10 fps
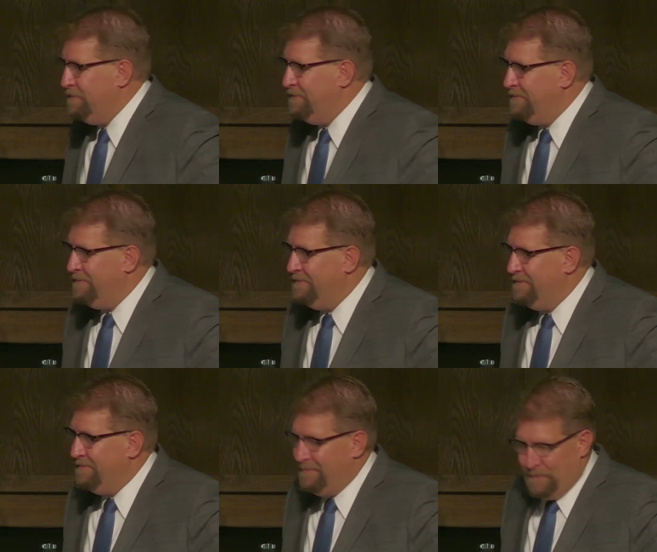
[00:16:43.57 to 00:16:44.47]

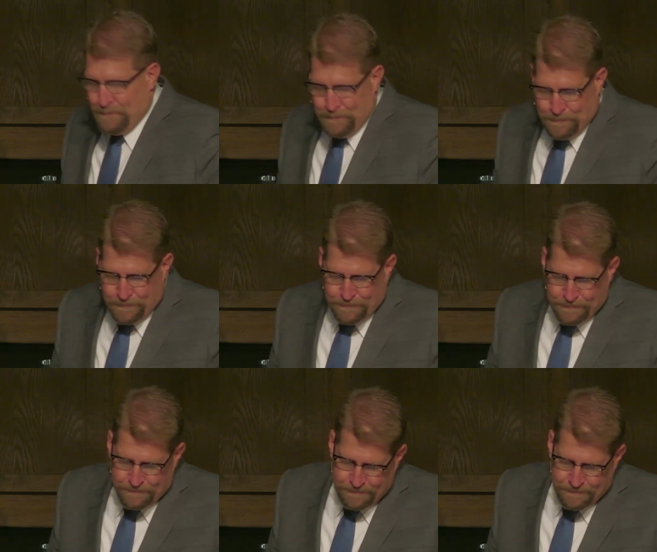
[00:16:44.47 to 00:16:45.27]
(no one is talking)